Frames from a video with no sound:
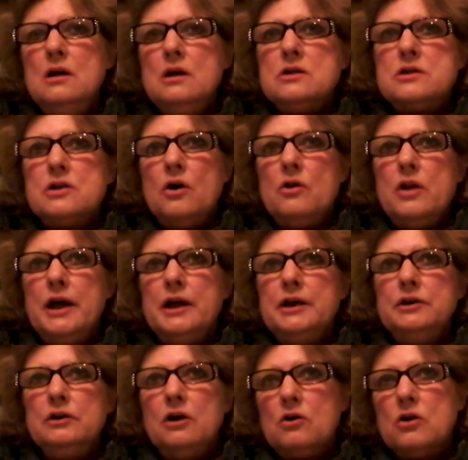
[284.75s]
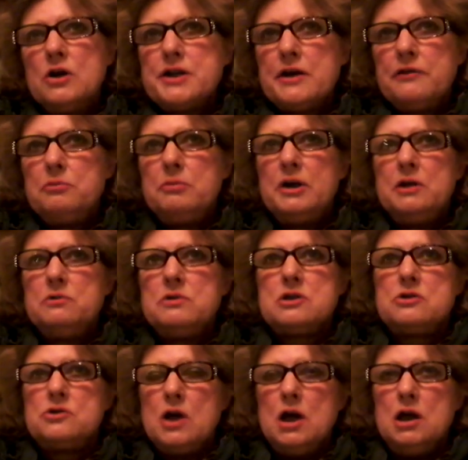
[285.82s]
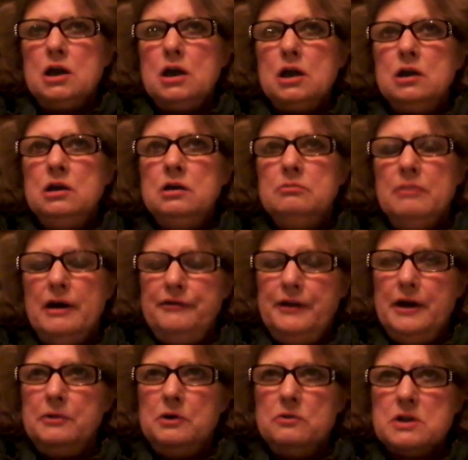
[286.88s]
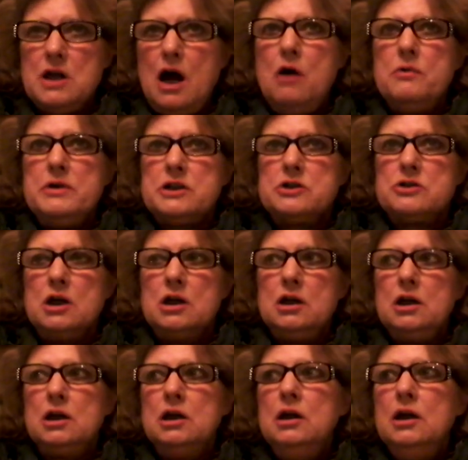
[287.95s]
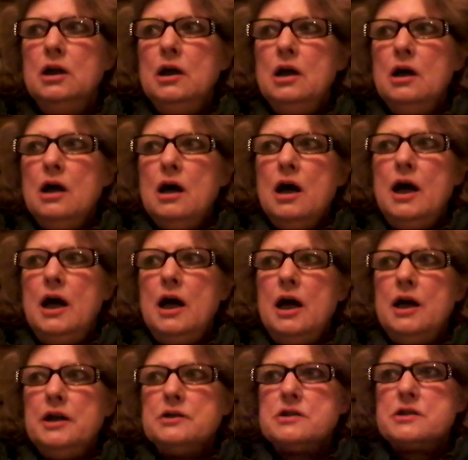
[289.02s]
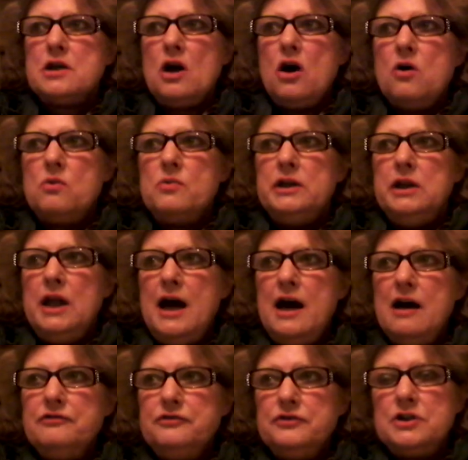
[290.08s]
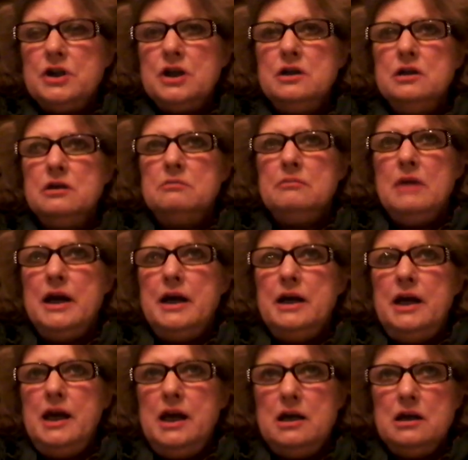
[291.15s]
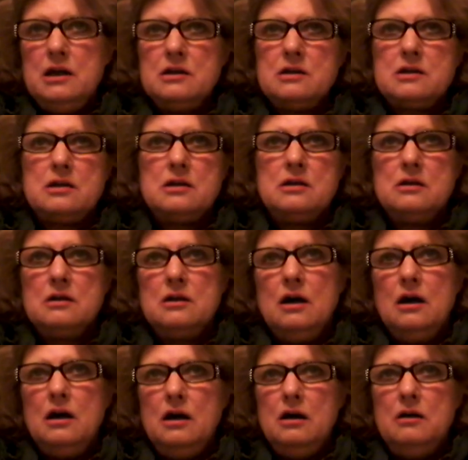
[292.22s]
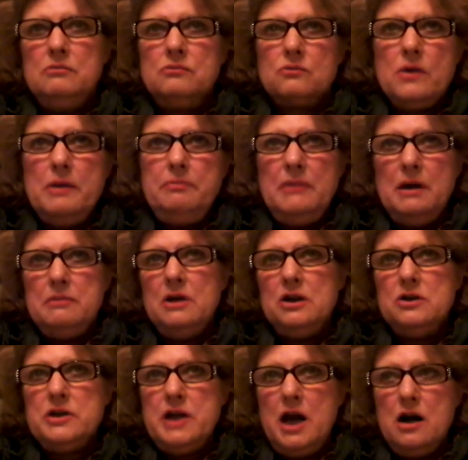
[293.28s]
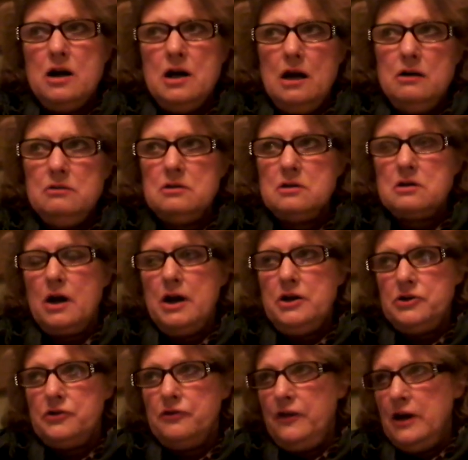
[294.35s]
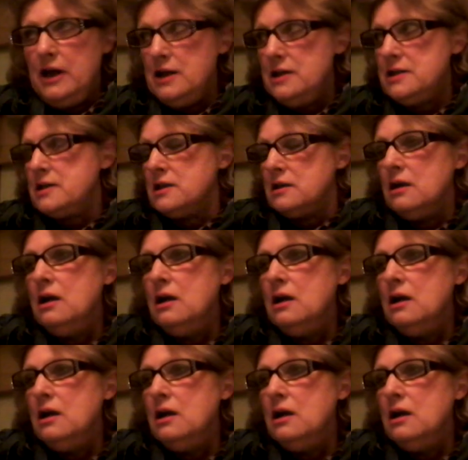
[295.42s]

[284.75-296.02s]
So then, of course, everybody was drunk. My family was always drunk. And so we left. My aunt ripped my mother's hair out, scratched her face.